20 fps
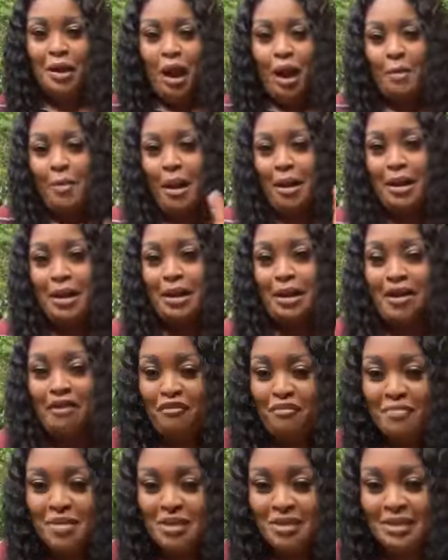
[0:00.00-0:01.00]
Nobody
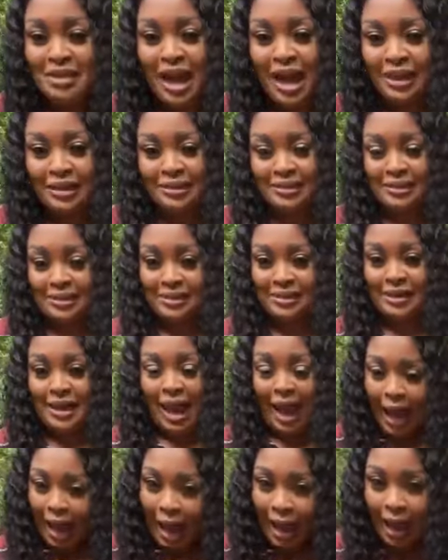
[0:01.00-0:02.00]
give me stars,
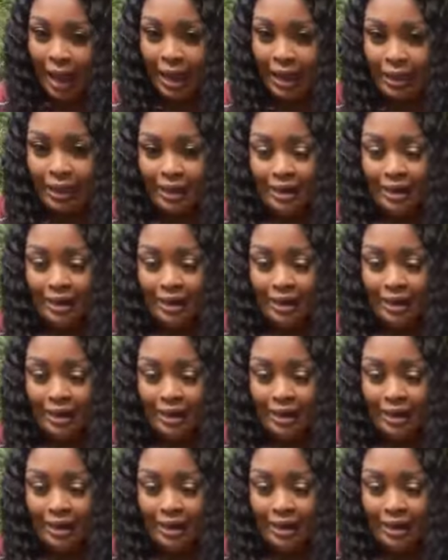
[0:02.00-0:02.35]
eh?